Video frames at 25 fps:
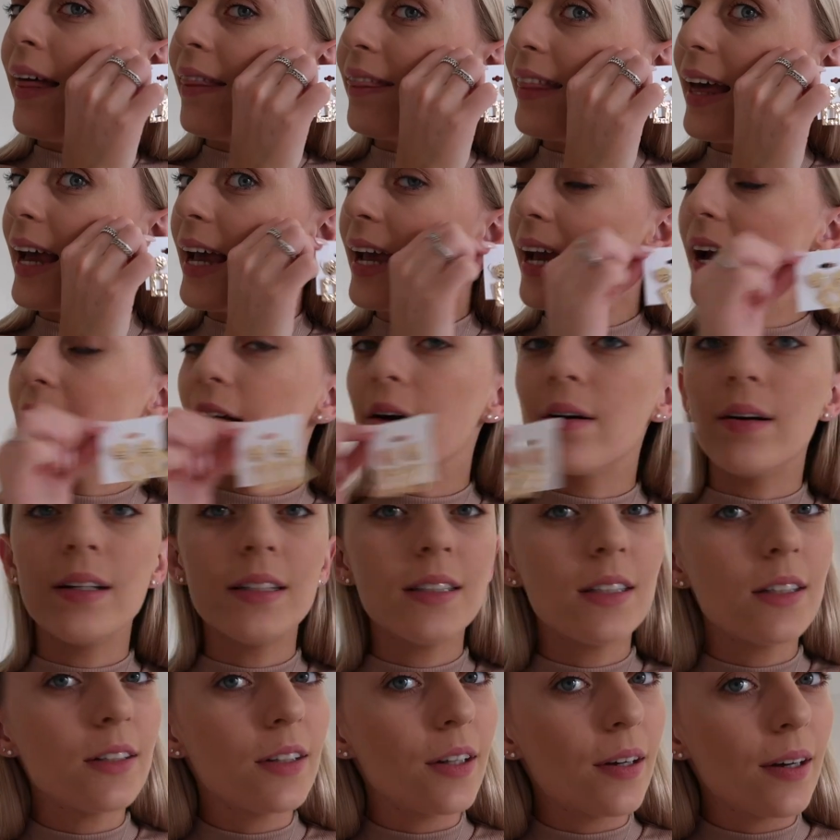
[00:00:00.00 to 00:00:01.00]
they are going
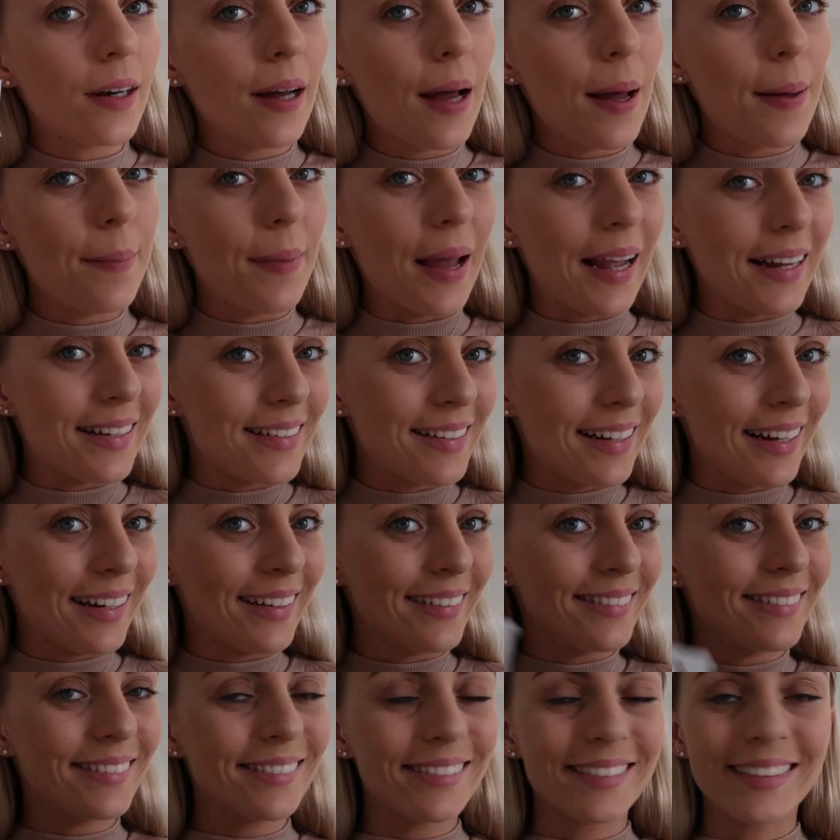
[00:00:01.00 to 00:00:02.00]
to look
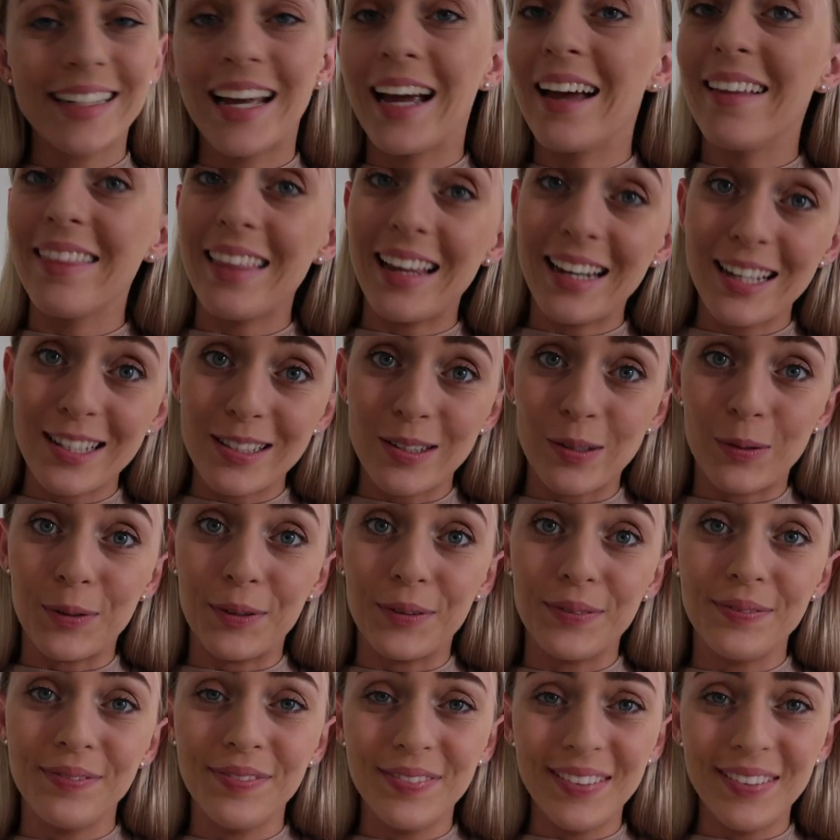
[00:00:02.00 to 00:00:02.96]
amazing that is all